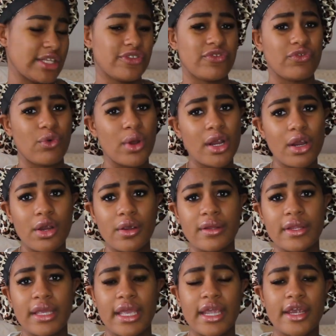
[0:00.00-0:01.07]
It's for
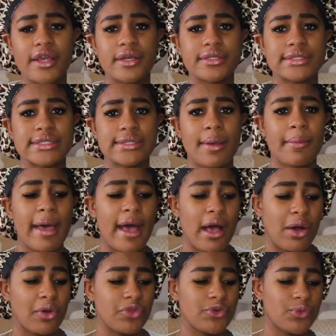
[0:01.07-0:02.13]
curly hair.
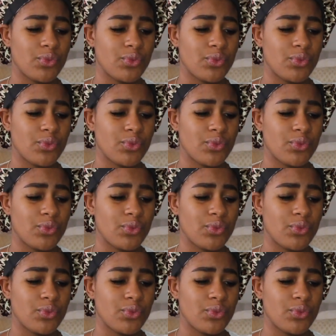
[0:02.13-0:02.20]
Somehow the